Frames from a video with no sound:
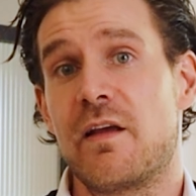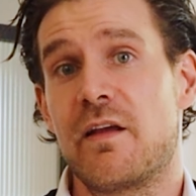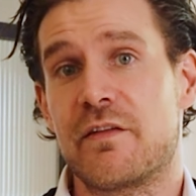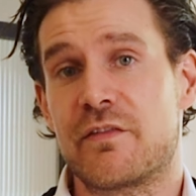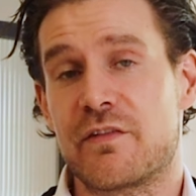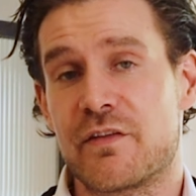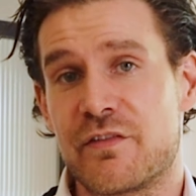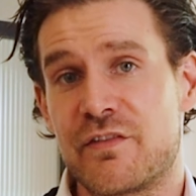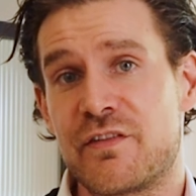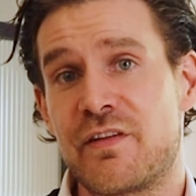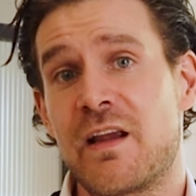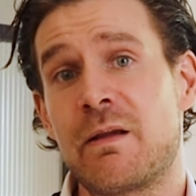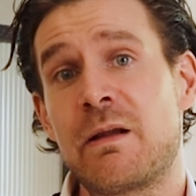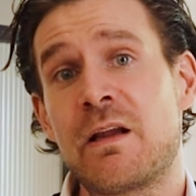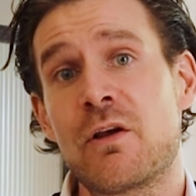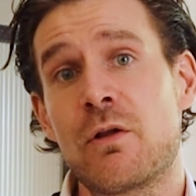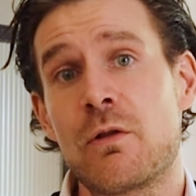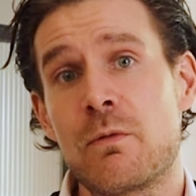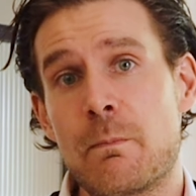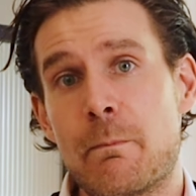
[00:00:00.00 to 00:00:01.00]
is the
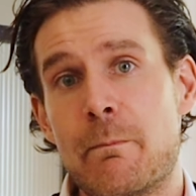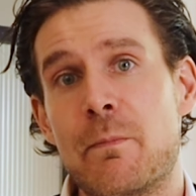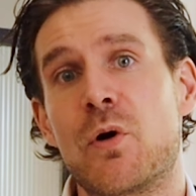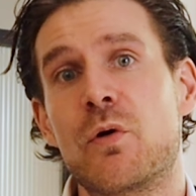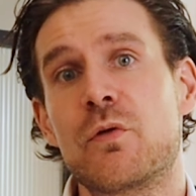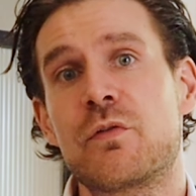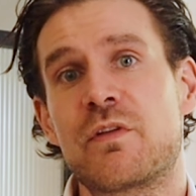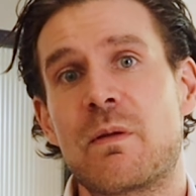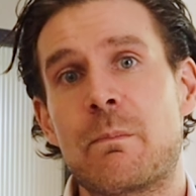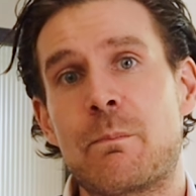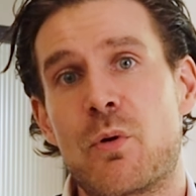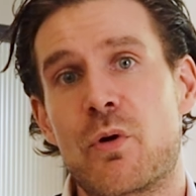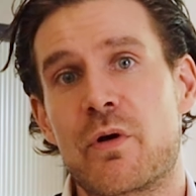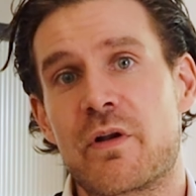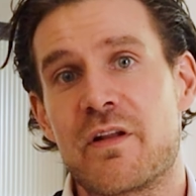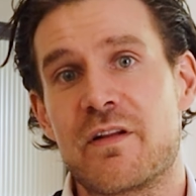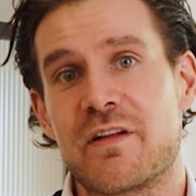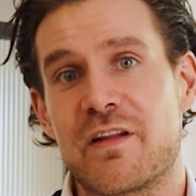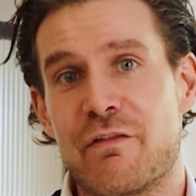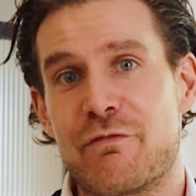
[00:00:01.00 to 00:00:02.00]
single most
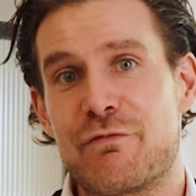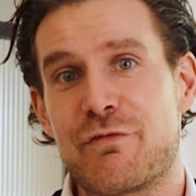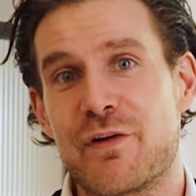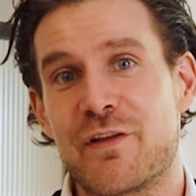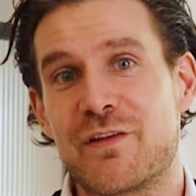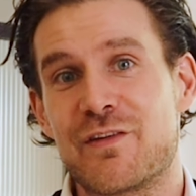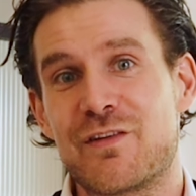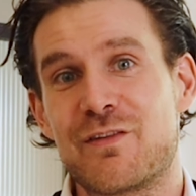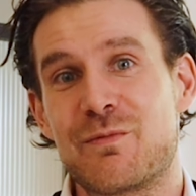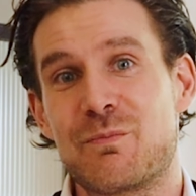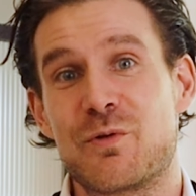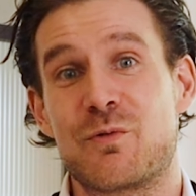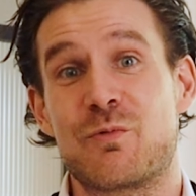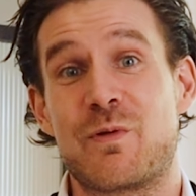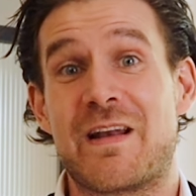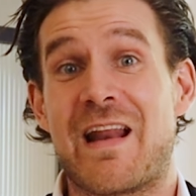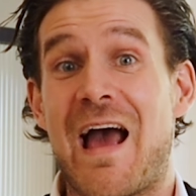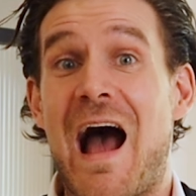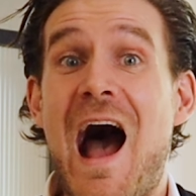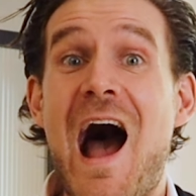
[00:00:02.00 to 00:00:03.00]
important difference
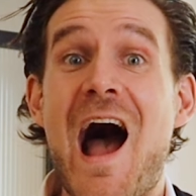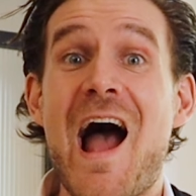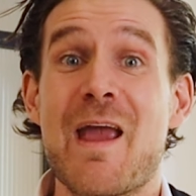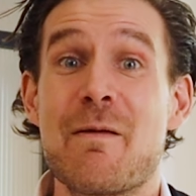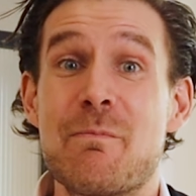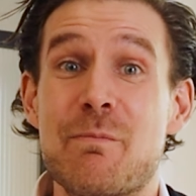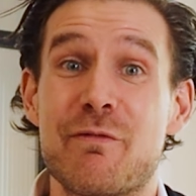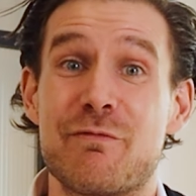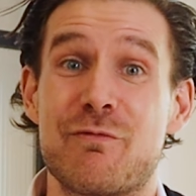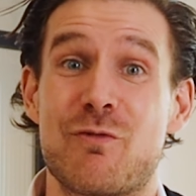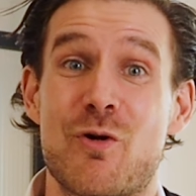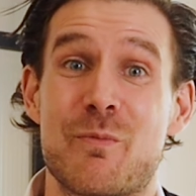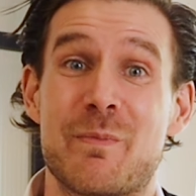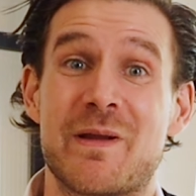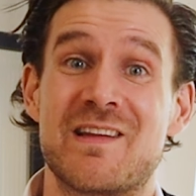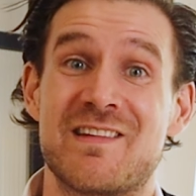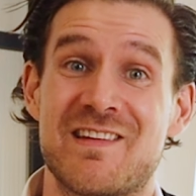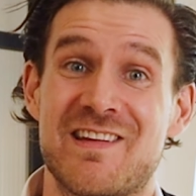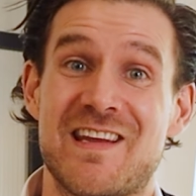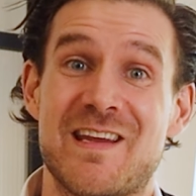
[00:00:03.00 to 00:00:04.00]
between
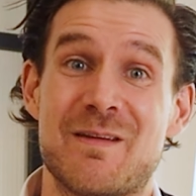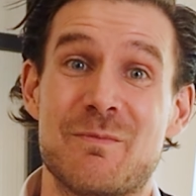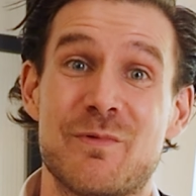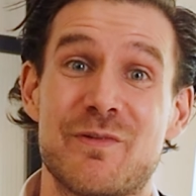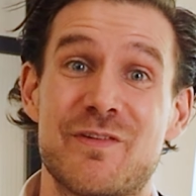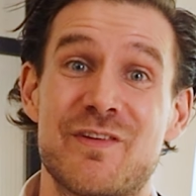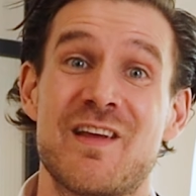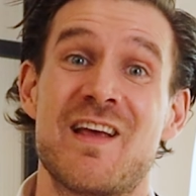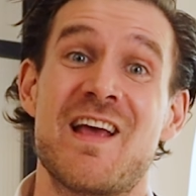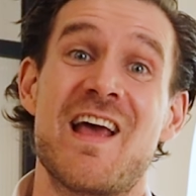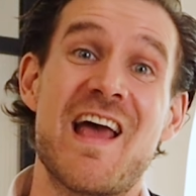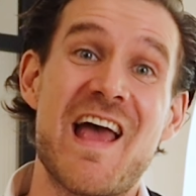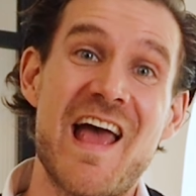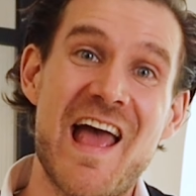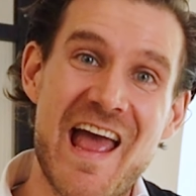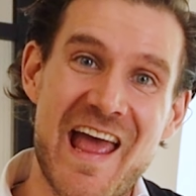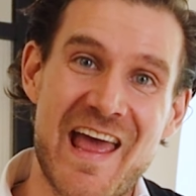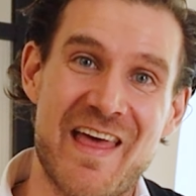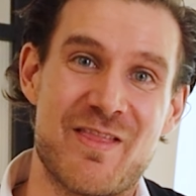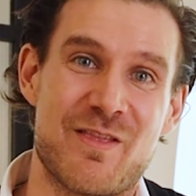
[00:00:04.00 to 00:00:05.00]
high-performing teams
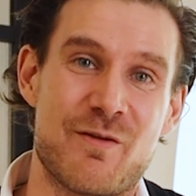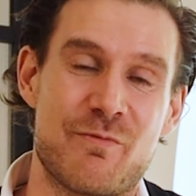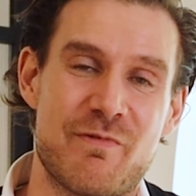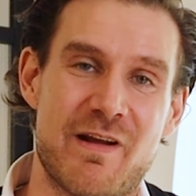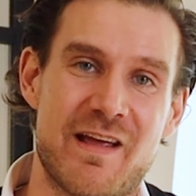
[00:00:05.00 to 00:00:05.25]
and the